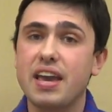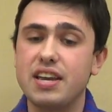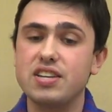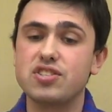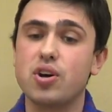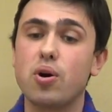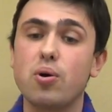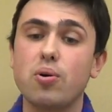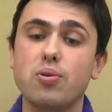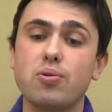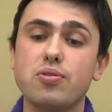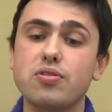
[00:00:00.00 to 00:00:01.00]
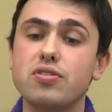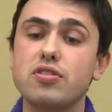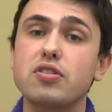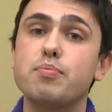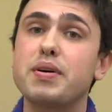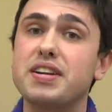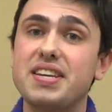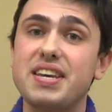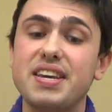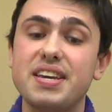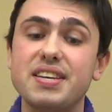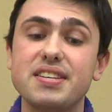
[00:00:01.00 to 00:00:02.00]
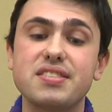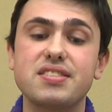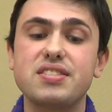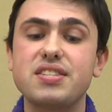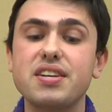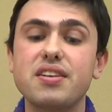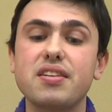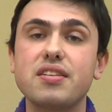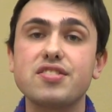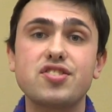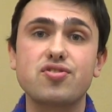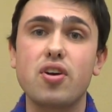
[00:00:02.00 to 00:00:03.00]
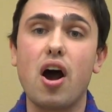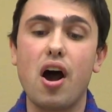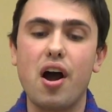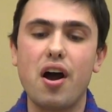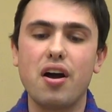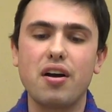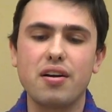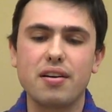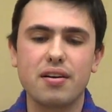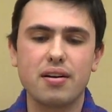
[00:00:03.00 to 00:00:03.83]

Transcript: He's old, but he's still strong.